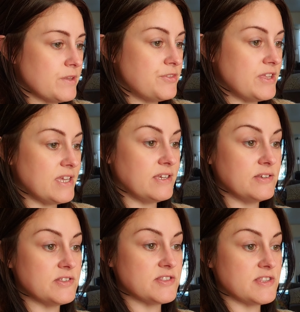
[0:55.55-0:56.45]

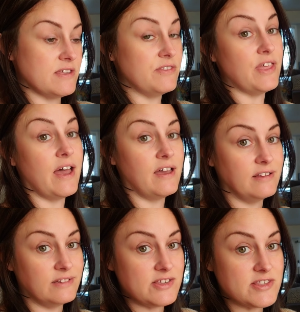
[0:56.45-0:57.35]
things that
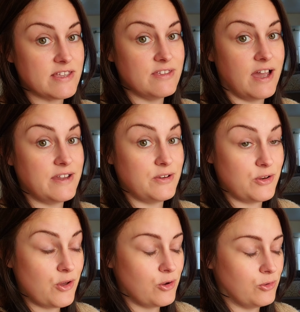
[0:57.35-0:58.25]
at least I
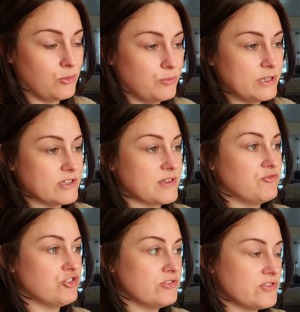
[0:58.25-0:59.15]
know because I'm
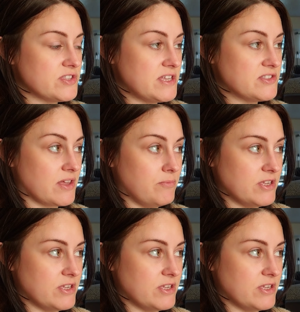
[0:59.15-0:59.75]
sure there's things I'm